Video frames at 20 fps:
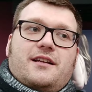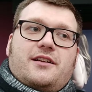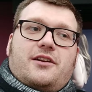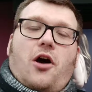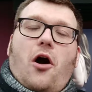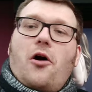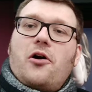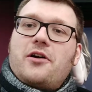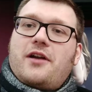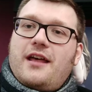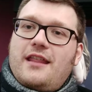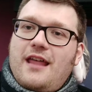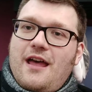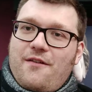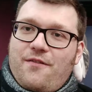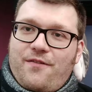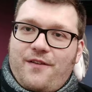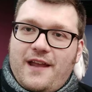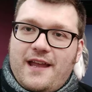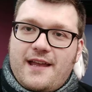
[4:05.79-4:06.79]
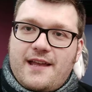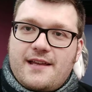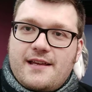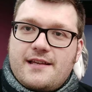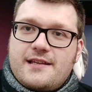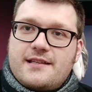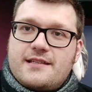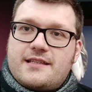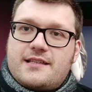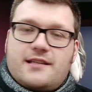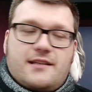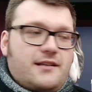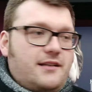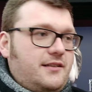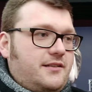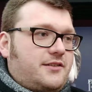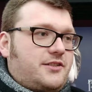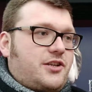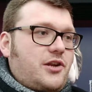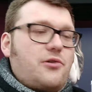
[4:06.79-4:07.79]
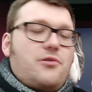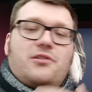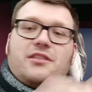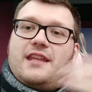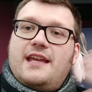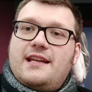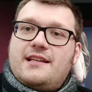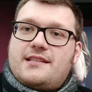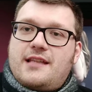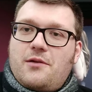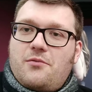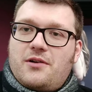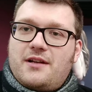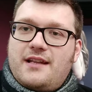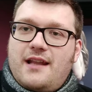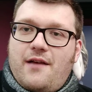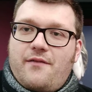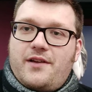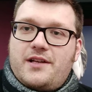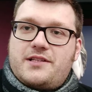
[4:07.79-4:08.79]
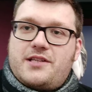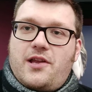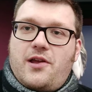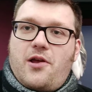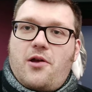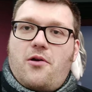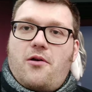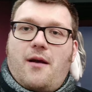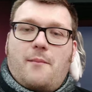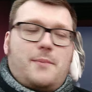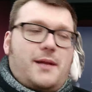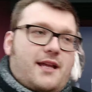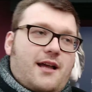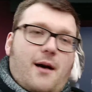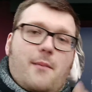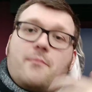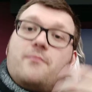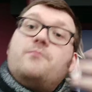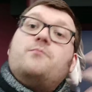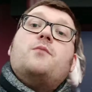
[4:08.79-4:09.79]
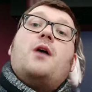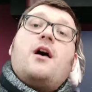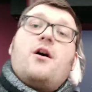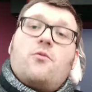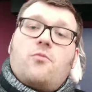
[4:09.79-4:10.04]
conquer their fears, do things they would never do, and become,